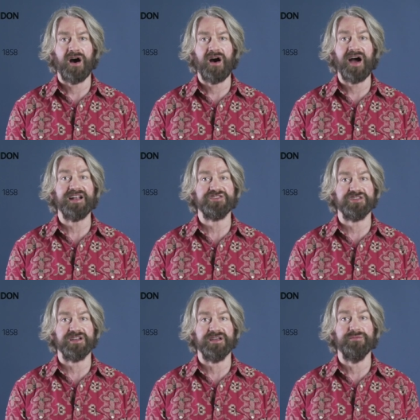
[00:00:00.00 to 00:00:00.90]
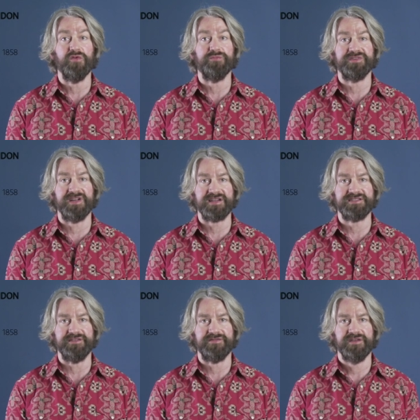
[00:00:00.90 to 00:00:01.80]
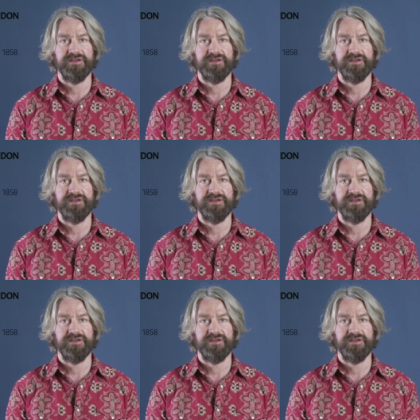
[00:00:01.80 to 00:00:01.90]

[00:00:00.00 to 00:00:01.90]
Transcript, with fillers: are actually more productive.